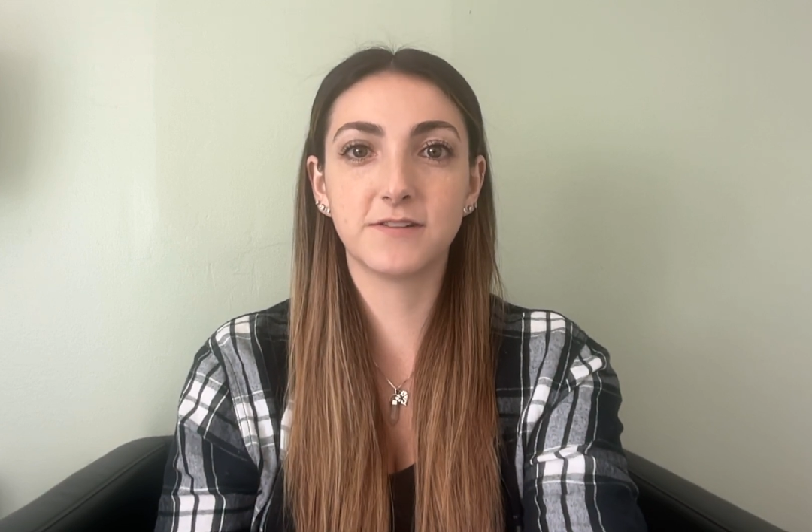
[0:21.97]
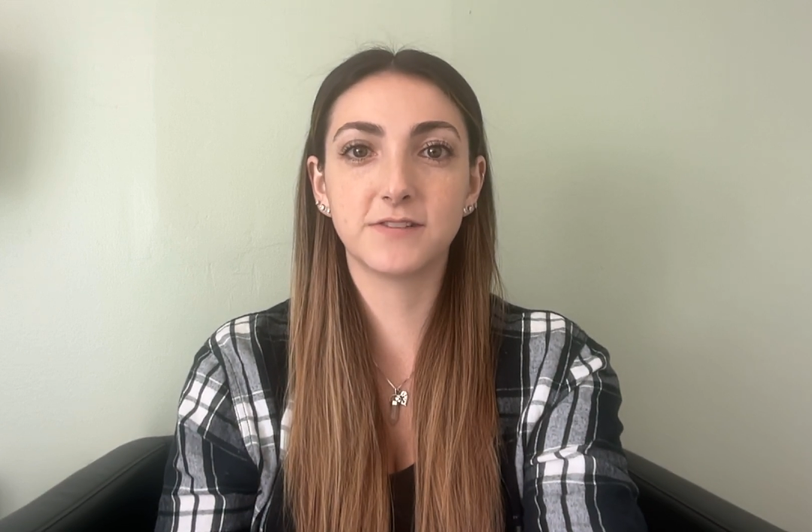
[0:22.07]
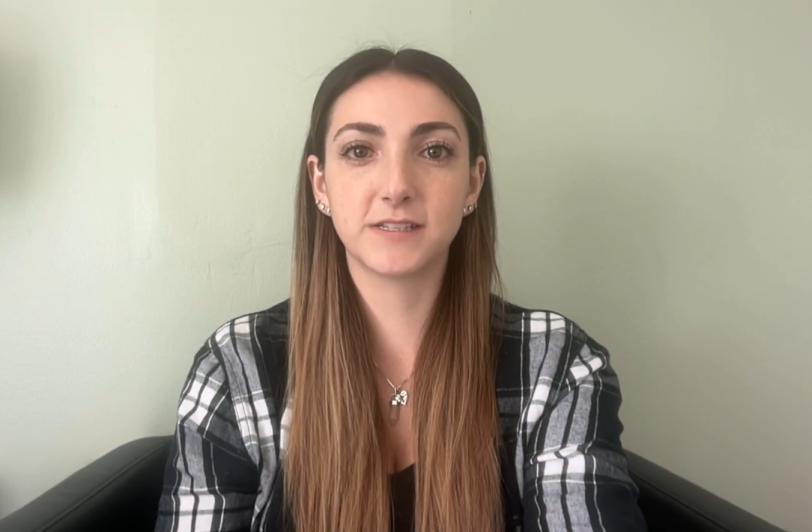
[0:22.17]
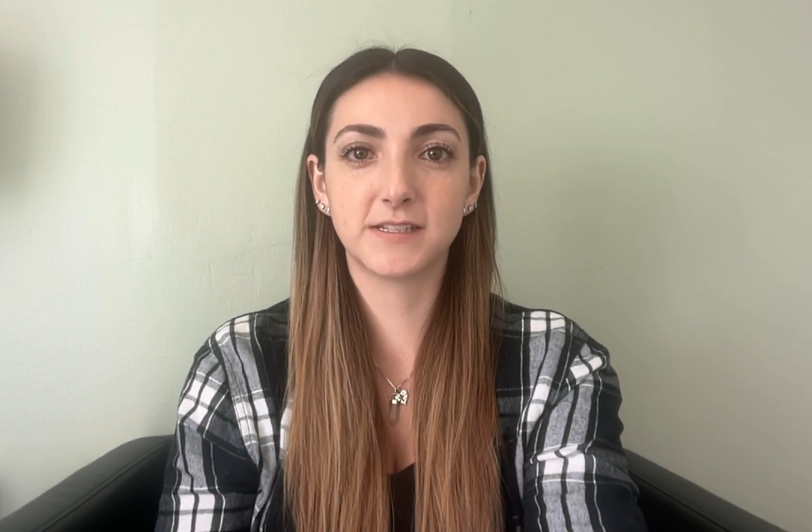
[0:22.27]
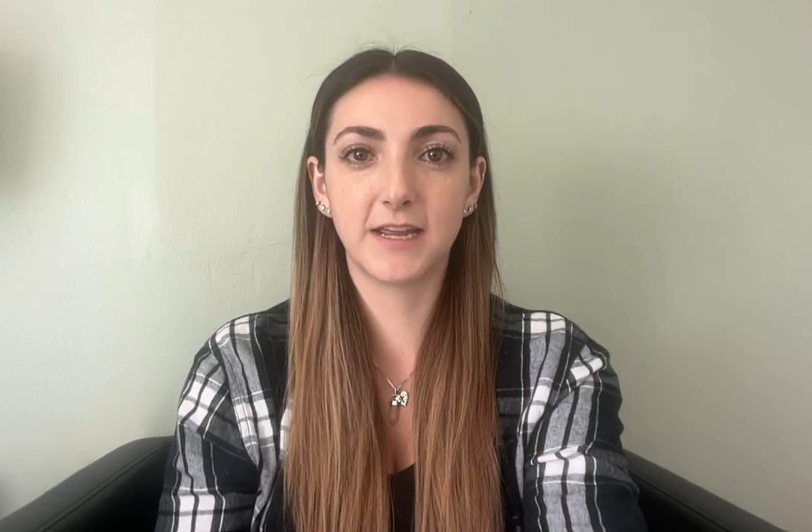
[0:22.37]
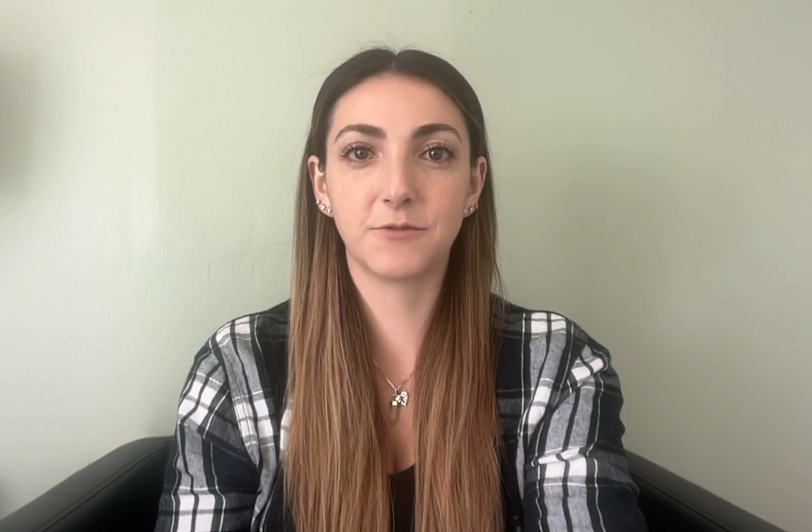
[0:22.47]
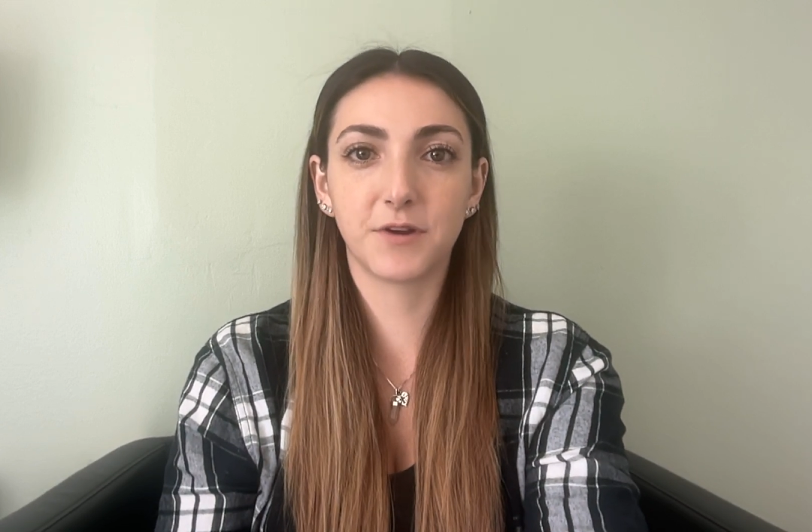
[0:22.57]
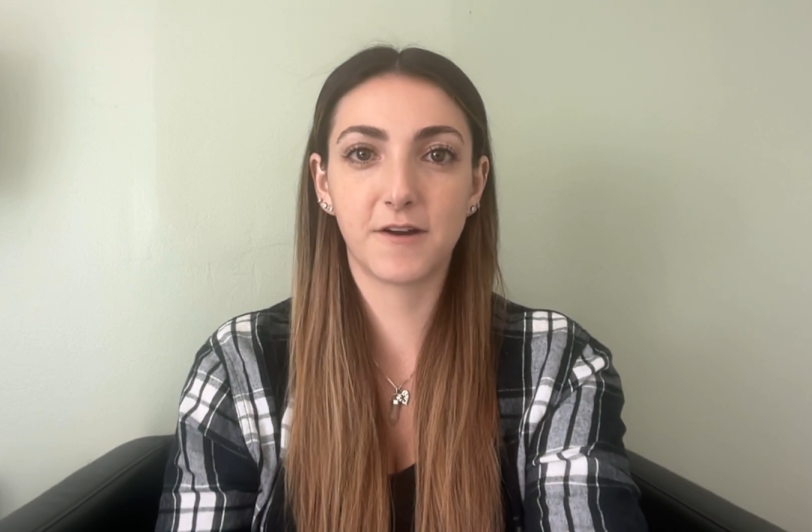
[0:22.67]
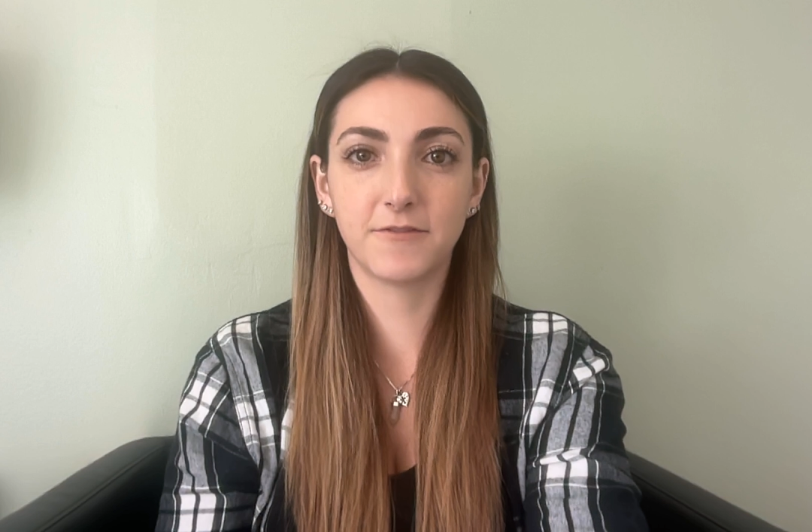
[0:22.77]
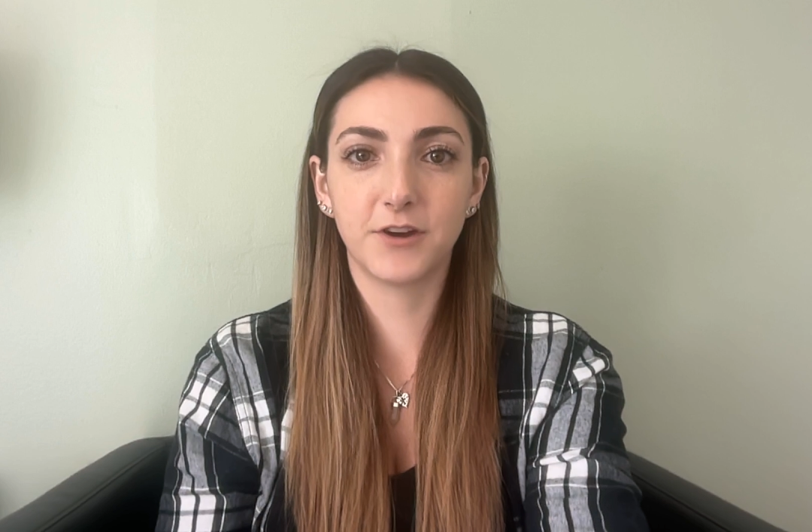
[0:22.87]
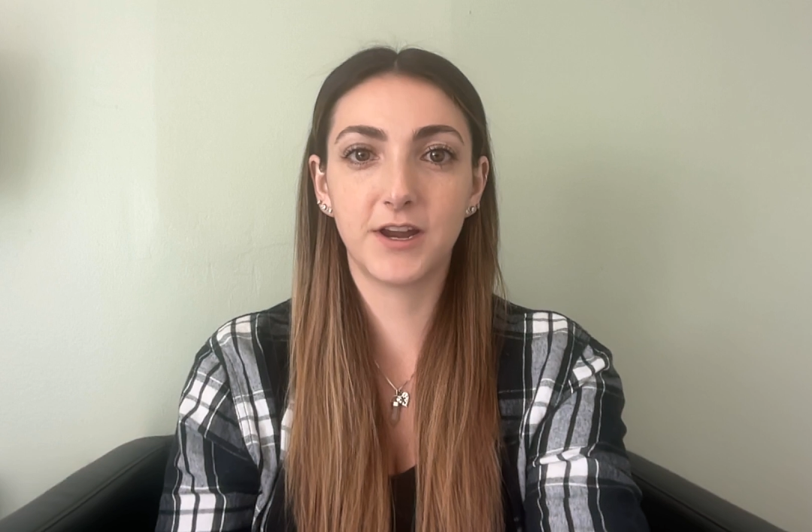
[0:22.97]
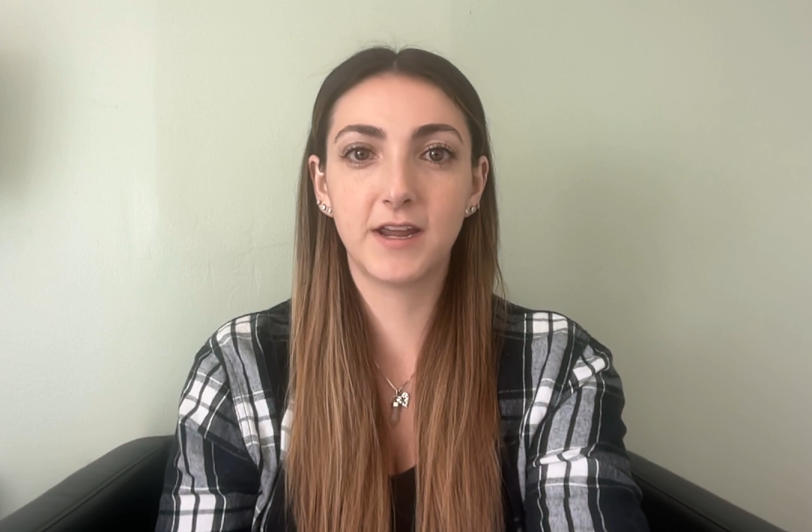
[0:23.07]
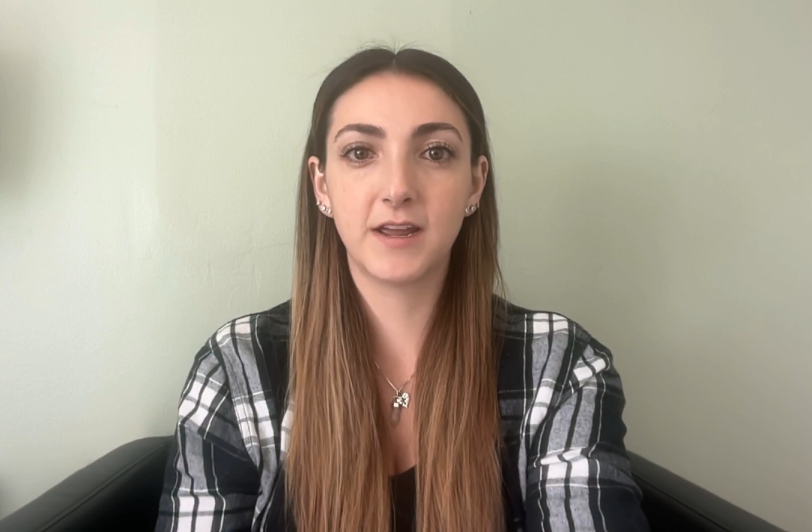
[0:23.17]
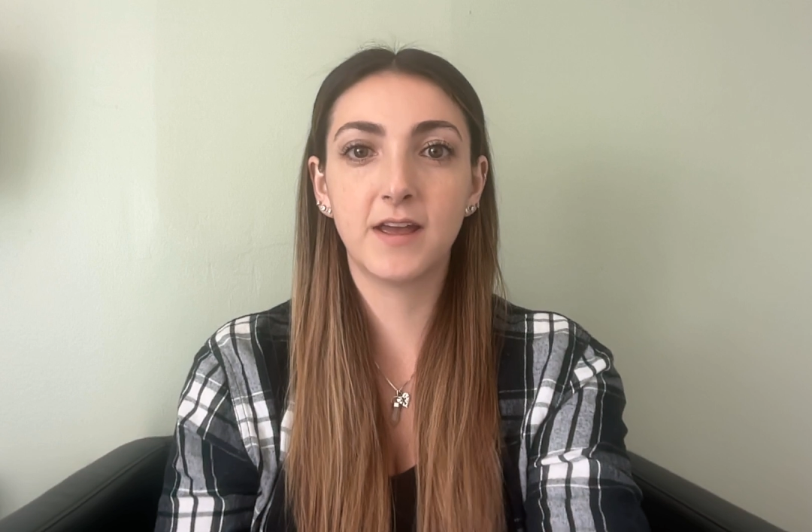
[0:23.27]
of sustained recovery.